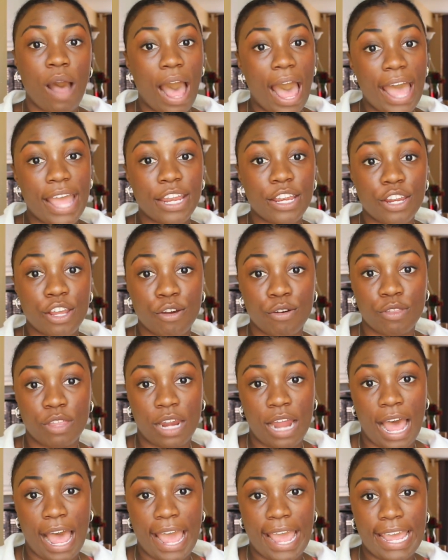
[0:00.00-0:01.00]
I know
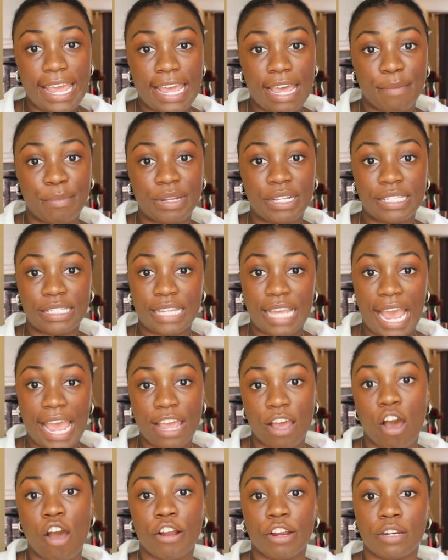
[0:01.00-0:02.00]
that I am a
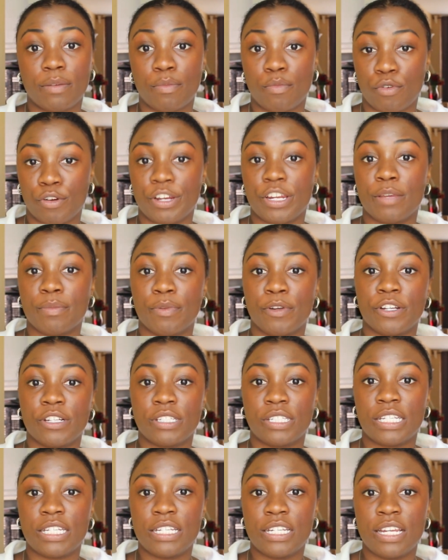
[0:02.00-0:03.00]
die-hard morning
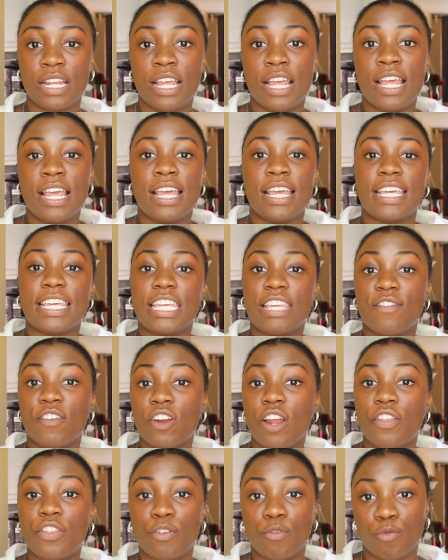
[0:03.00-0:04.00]
person.
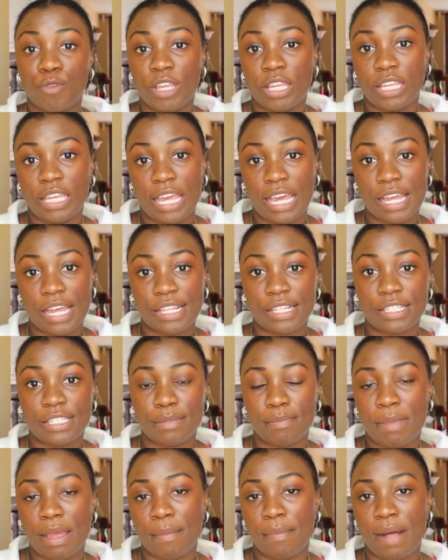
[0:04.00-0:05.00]
Even on the
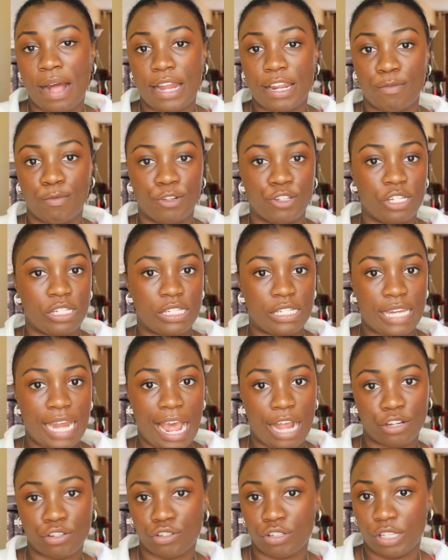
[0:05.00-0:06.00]
weekends, my body will just
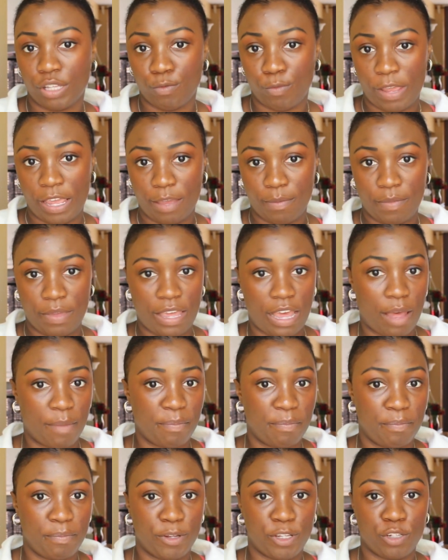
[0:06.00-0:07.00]
naturally wake me
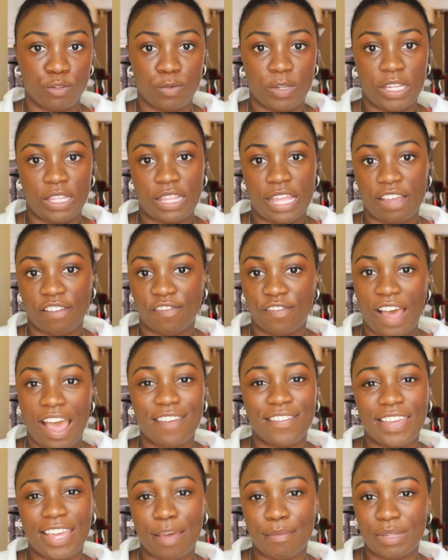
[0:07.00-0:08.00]
up between like
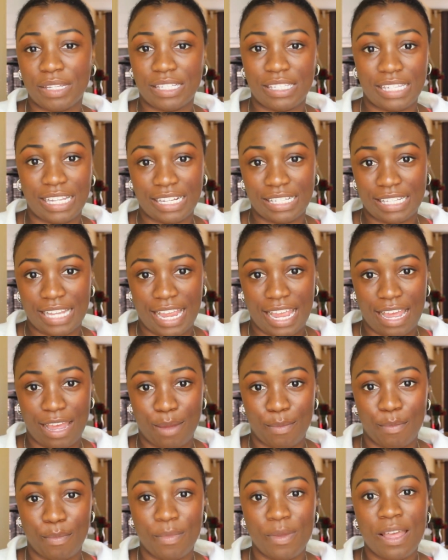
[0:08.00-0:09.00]
5 a.m. and 6
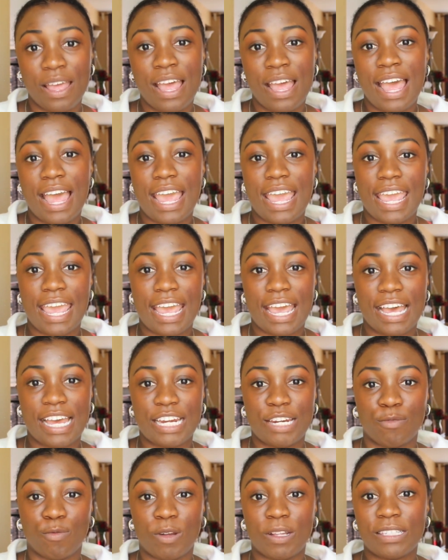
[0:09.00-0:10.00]
a.m.
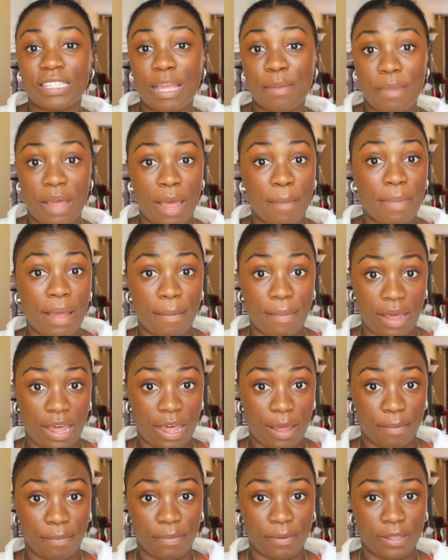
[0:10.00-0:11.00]
And once I'm up, I'm
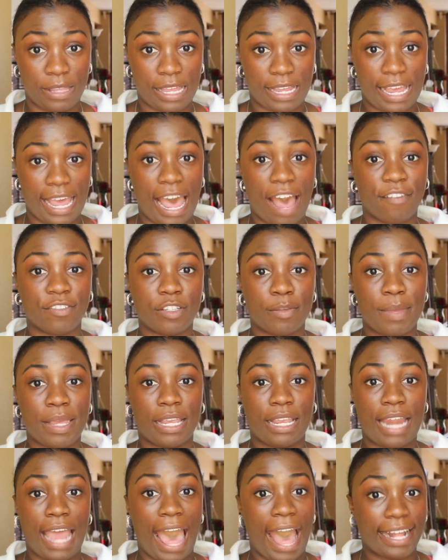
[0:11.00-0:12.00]
up. Like I have to
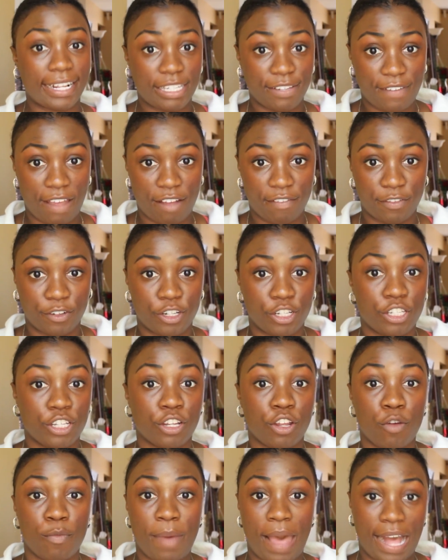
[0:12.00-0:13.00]
make an active effort
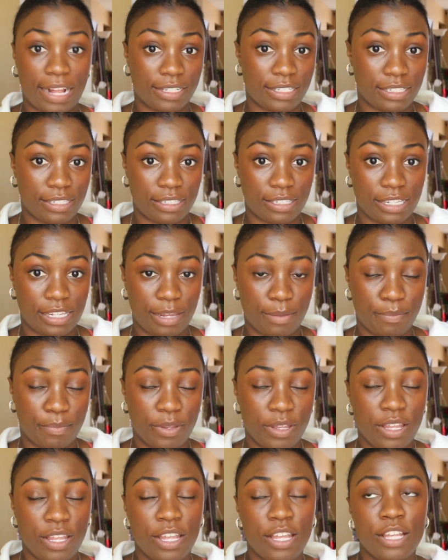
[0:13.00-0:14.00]
to go back to sleep.
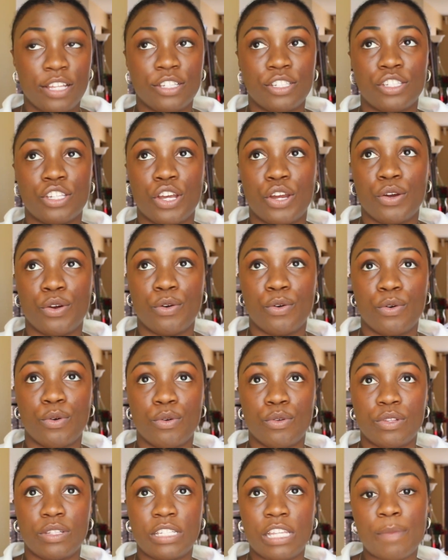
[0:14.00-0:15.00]

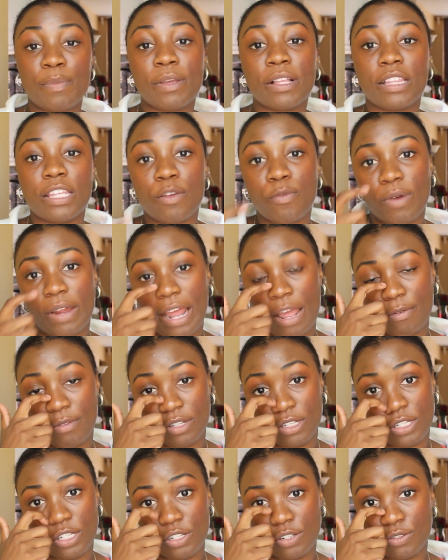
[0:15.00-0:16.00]
So typically what I
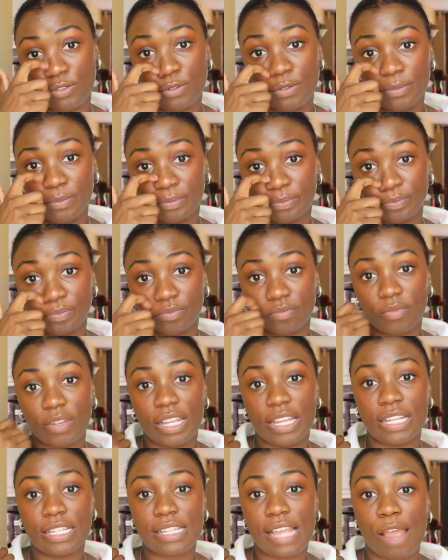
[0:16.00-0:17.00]
will do
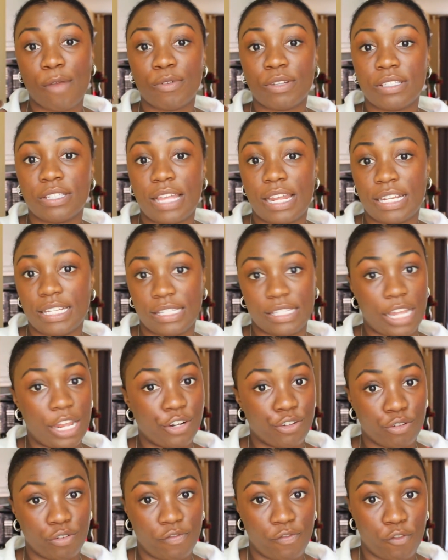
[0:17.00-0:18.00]
is I will set a
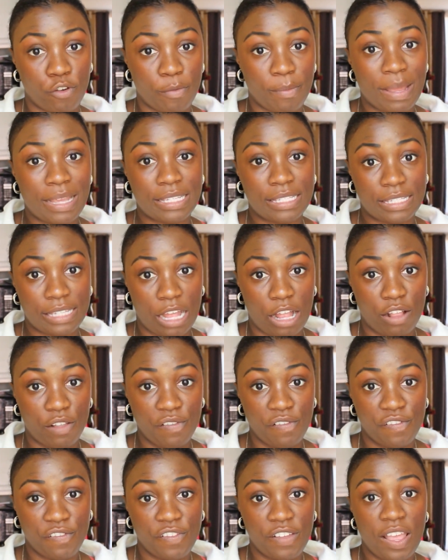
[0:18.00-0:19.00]
schedule for
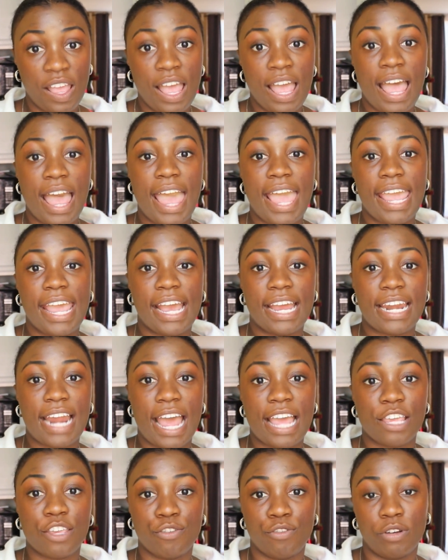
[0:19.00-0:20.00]
myself, and
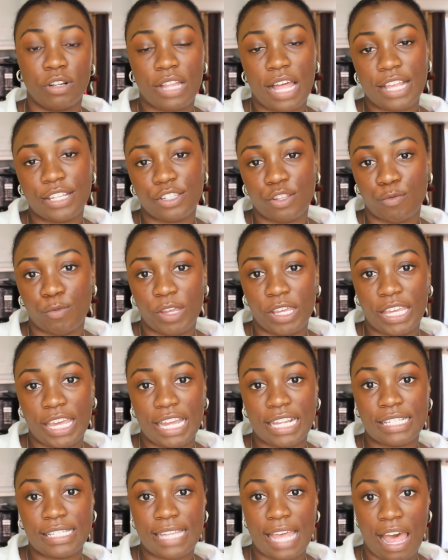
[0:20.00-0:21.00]
I utilize the
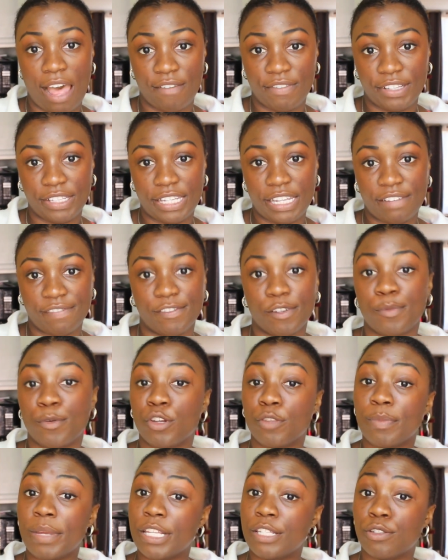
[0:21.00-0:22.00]
weekends heavily for
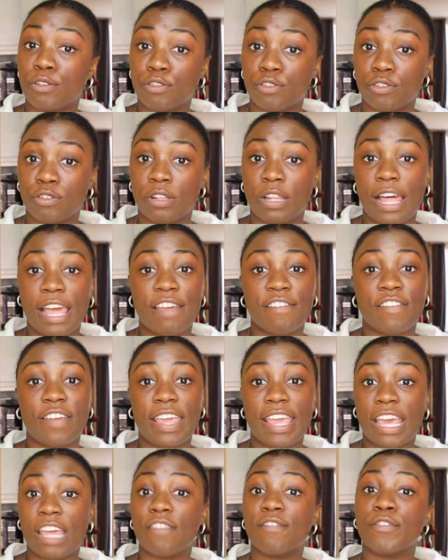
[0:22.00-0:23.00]
both my social life
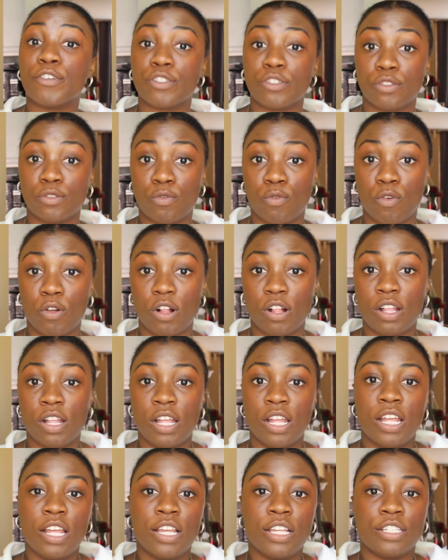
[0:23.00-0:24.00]
and for school.
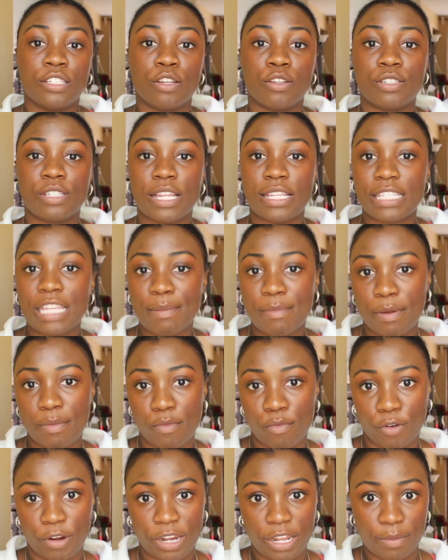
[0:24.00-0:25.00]
So since I'm a
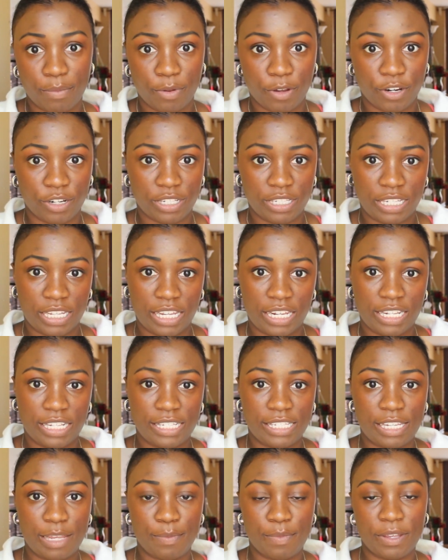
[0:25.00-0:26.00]
morning
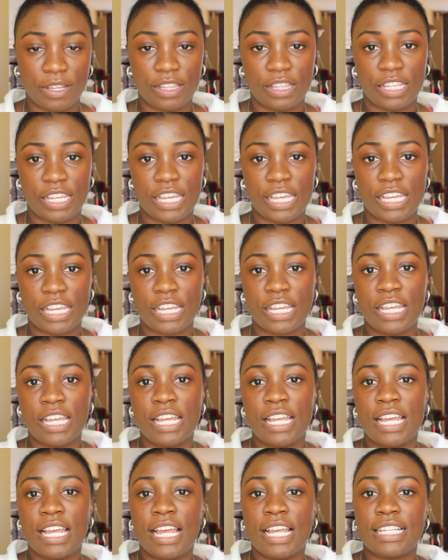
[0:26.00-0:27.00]
person, typically
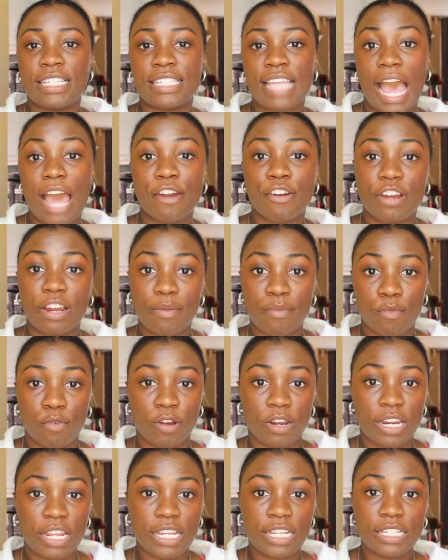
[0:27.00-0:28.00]
Saturday
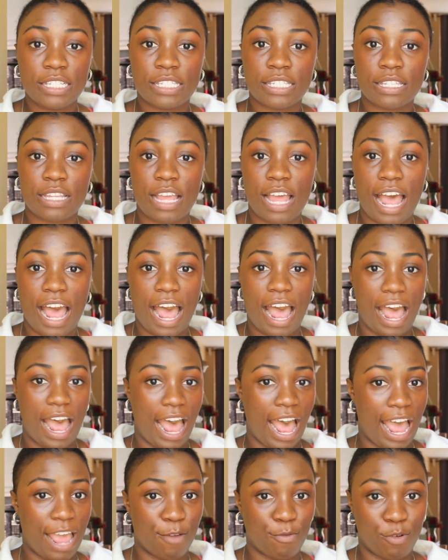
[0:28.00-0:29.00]
mornings,
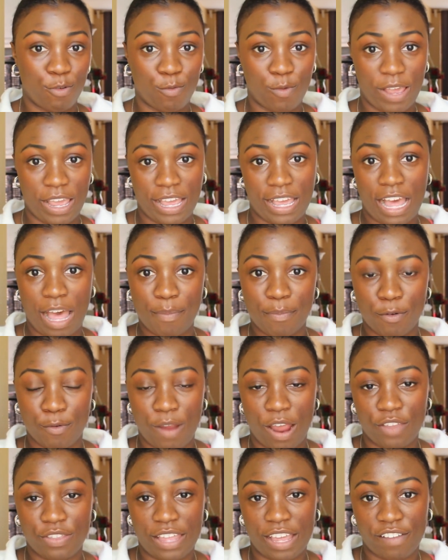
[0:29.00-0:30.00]
I will wake up
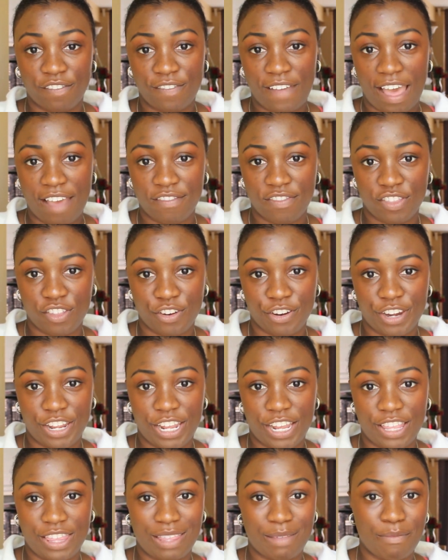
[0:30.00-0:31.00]
around like
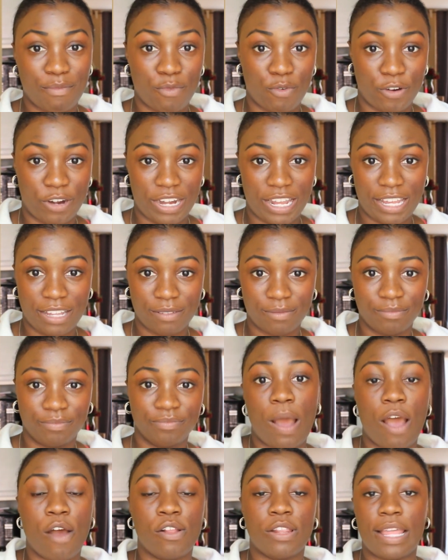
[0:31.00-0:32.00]
5:30 in the morning.
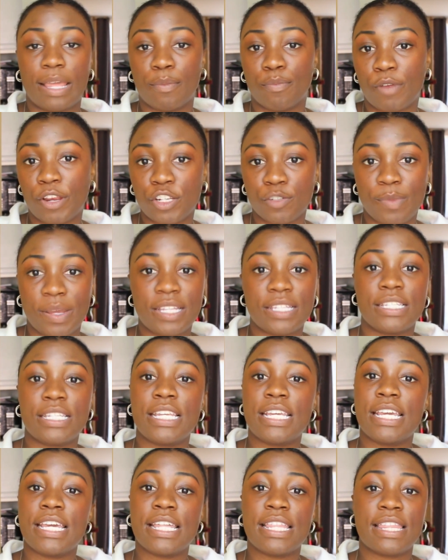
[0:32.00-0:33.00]
I'll like brush my
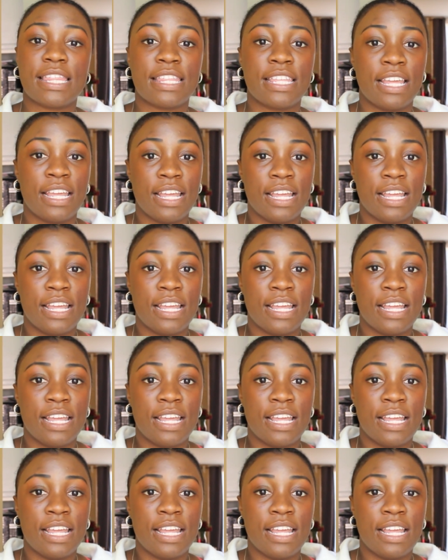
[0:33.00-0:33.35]
teeth,